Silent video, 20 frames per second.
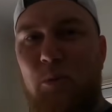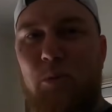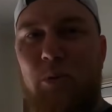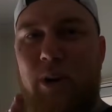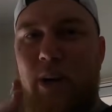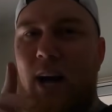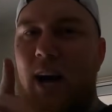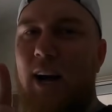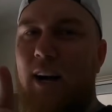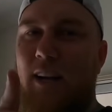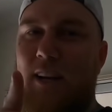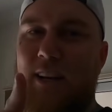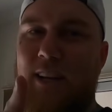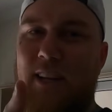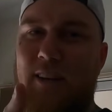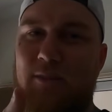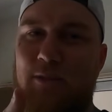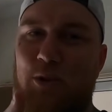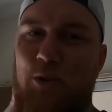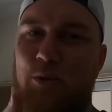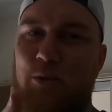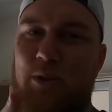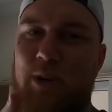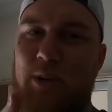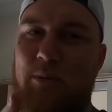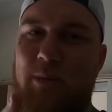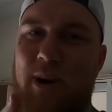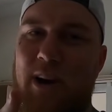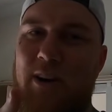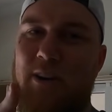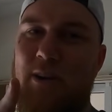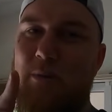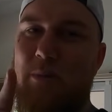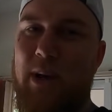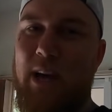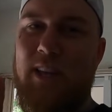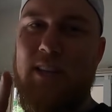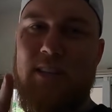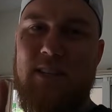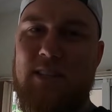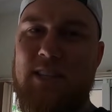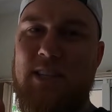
We are going to give you a ring, Marin, about this